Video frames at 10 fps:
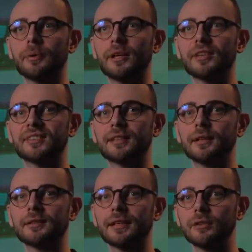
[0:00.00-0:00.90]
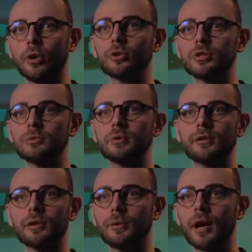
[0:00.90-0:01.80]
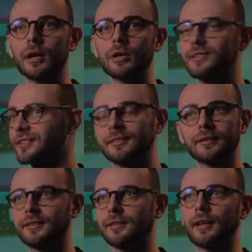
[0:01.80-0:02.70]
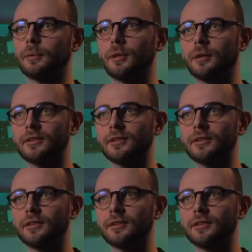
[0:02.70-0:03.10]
because the technology we require is easily scalable.